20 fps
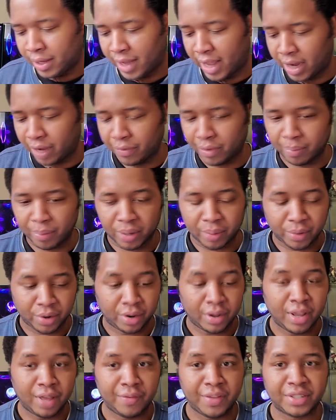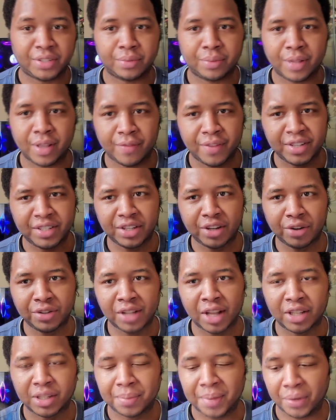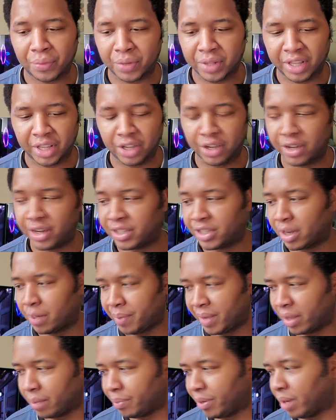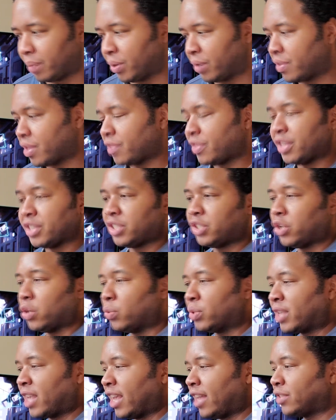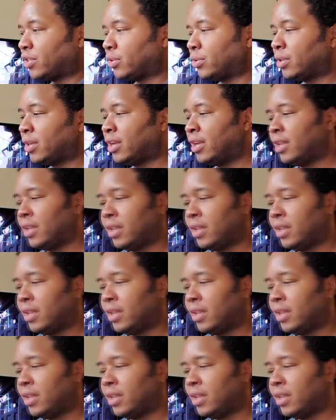Kind of a bummer. If it's turned out to be really good, it's gonna be a bummer that this show was canceled.